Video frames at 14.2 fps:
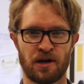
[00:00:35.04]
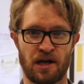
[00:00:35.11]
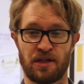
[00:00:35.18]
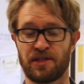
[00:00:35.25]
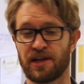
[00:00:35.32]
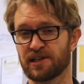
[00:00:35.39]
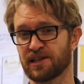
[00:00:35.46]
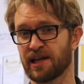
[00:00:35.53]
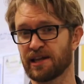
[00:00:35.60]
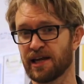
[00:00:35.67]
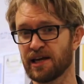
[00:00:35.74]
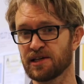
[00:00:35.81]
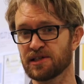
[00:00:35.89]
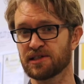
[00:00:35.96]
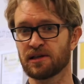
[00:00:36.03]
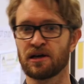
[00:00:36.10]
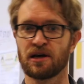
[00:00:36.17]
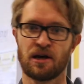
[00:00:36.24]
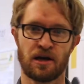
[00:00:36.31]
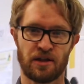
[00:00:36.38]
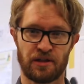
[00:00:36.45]
And things like this.
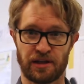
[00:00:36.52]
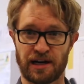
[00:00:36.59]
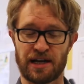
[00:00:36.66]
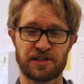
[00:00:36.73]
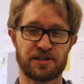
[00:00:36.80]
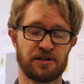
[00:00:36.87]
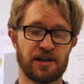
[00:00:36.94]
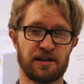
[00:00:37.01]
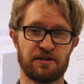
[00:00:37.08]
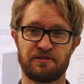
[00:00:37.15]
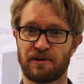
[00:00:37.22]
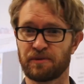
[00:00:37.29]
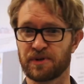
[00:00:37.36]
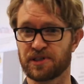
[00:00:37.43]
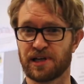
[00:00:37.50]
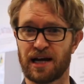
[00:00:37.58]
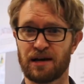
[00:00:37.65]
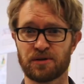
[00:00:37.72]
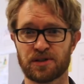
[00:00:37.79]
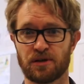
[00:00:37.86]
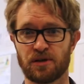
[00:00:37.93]
The next unit, families and
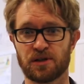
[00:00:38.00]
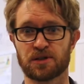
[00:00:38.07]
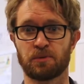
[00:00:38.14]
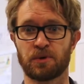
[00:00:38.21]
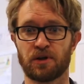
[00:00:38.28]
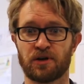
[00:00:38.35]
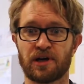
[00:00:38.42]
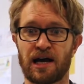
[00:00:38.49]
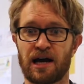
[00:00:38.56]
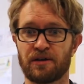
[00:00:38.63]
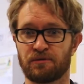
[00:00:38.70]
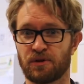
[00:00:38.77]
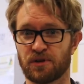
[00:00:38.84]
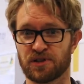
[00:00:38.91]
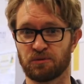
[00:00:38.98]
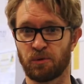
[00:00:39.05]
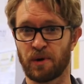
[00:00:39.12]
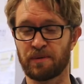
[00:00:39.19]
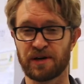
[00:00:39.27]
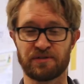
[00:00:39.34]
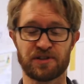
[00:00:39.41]
households, we look at how the roles of
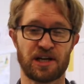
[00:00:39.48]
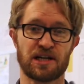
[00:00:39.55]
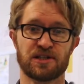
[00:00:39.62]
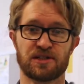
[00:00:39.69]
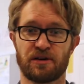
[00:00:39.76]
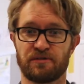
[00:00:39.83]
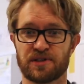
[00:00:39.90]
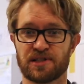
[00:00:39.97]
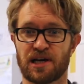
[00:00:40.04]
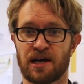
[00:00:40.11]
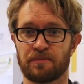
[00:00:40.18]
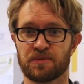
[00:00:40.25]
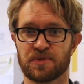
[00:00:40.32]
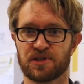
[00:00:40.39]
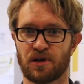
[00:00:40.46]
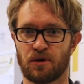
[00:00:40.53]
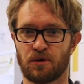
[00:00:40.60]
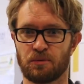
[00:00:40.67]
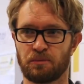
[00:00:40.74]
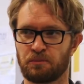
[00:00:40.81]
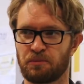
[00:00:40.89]
women have changed over time.
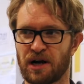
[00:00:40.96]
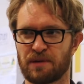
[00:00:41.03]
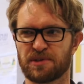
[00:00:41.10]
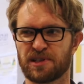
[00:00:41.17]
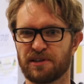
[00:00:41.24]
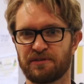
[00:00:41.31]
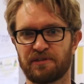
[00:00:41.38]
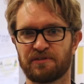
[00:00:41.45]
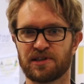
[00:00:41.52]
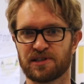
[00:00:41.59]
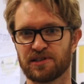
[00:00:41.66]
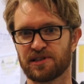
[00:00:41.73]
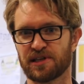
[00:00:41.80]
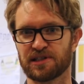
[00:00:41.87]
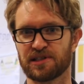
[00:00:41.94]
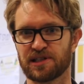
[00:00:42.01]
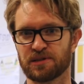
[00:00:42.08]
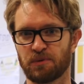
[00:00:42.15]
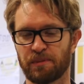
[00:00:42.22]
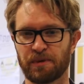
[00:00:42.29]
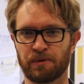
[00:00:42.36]
So perhaps in the 50s and
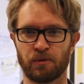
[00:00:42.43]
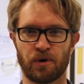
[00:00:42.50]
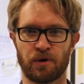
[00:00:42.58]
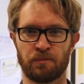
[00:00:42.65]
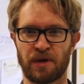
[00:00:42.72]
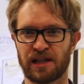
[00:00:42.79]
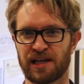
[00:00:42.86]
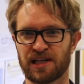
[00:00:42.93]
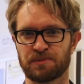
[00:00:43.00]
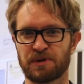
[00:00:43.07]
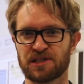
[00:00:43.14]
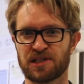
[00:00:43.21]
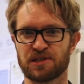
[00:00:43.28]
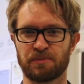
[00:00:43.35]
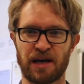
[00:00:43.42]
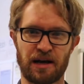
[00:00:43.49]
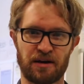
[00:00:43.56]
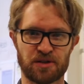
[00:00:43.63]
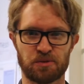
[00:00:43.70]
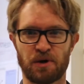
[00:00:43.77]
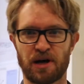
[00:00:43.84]
60s, women were mainly expected to be
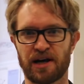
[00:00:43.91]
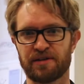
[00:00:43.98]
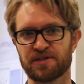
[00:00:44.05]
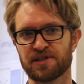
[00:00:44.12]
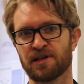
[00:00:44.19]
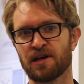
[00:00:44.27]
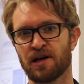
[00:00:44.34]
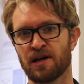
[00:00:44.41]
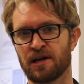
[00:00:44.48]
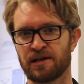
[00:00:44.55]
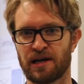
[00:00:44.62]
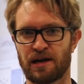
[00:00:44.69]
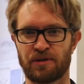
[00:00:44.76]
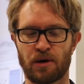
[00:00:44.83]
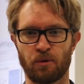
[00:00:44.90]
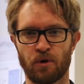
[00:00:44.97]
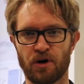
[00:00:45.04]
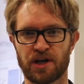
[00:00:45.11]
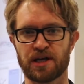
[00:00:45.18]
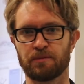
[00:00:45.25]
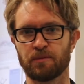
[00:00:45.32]
housewives. Now they're
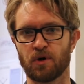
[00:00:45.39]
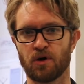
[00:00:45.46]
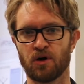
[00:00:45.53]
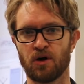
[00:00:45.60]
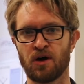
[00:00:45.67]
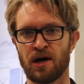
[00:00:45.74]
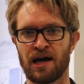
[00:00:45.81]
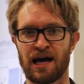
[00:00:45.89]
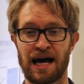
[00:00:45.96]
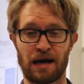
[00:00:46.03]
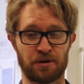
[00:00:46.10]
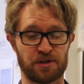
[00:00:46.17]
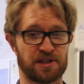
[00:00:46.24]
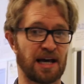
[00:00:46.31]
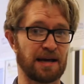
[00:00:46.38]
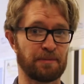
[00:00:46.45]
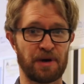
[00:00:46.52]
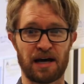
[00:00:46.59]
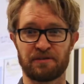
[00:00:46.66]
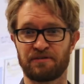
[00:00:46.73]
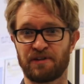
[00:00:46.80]
working more. How does that
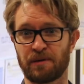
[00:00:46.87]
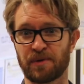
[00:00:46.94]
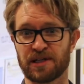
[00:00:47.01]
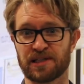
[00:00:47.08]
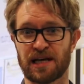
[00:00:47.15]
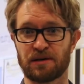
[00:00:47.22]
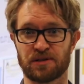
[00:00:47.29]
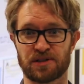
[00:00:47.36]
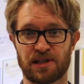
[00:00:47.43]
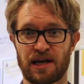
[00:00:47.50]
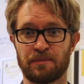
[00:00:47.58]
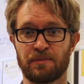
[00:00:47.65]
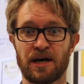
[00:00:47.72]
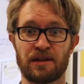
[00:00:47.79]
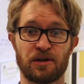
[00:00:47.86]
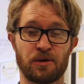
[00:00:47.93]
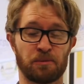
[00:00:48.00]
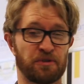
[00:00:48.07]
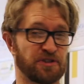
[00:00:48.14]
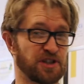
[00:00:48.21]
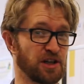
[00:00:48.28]
impact families? How does that impact the
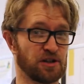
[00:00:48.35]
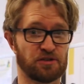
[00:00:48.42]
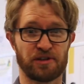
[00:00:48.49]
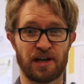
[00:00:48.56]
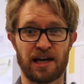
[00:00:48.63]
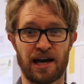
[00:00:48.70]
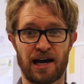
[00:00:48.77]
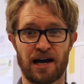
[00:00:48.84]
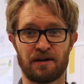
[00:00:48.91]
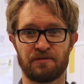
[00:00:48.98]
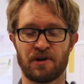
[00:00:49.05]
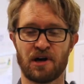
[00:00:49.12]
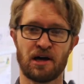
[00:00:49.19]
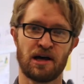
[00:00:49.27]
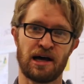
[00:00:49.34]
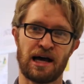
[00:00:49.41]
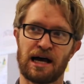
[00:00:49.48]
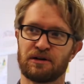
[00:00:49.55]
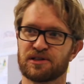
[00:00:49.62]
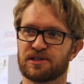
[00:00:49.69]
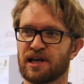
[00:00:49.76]
number of children they have?
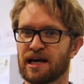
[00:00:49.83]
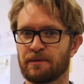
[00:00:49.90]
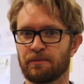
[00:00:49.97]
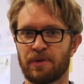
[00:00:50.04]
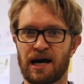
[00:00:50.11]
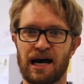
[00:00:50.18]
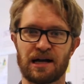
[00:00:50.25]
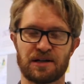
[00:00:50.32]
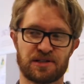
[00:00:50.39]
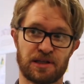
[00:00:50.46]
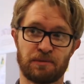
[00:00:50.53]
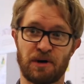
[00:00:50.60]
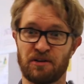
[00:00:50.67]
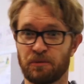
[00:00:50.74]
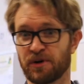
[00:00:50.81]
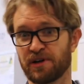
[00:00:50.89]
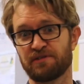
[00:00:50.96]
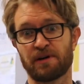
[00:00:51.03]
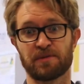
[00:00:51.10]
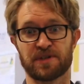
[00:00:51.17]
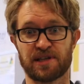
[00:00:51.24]
How does that impact the amount of money
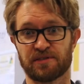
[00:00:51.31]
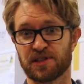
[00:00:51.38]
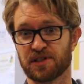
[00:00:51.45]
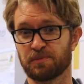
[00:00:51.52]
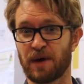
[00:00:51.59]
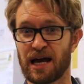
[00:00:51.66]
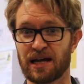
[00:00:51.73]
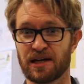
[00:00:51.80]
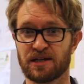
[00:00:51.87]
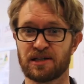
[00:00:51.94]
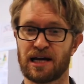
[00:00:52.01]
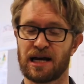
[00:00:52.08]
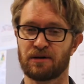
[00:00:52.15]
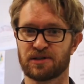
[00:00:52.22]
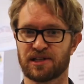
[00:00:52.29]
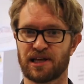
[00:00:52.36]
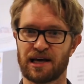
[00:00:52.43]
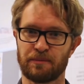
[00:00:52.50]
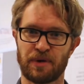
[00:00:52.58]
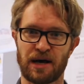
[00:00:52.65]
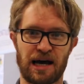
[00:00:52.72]
families have to spend? How does
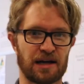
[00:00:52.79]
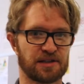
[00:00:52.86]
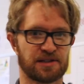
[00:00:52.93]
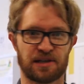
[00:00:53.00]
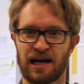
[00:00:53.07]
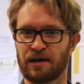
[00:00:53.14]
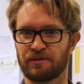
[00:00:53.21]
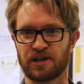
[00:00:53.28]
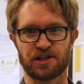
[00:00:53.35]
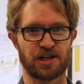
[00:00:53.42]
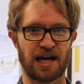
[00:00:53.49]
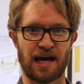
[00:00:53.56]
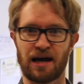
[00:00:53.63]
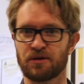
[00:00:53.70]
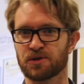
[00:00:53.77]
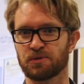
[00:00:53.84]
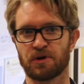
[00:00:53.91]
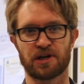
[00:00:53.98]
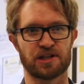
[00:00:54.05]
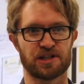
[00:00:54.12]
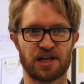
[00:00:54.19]
that impact how they share
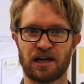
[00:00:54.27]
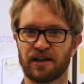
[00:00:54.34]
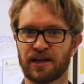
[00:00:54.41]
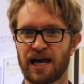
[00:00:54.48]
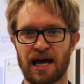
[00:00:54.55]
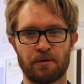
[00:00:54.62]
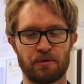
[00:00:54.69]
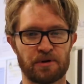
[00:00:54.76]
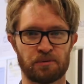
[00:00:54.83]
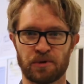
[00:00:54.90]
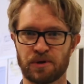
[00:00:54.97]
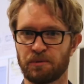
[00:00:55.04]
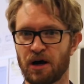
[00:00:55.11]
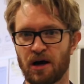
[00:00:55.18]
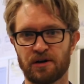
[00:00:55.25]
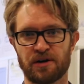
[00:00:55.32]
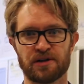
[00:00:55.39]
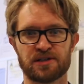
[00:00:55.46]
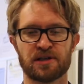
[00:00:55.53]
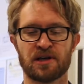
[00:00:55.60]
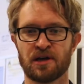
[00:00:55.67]
housework and childcare with
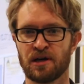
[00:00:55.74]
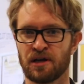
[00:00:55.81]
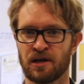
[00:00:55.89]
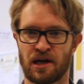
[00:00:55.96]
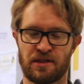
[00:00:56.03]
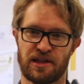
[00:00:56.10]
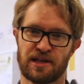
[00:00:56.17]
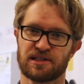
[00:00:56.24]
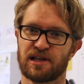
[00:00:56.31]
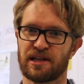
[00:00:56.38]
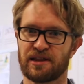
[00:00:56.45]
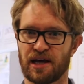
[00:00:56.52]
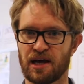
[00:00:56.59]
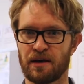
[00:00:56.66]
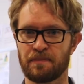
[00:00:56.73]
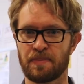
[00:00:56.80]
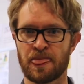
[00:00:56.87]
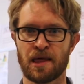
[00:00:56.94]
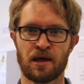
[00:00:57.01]
partners and things like that?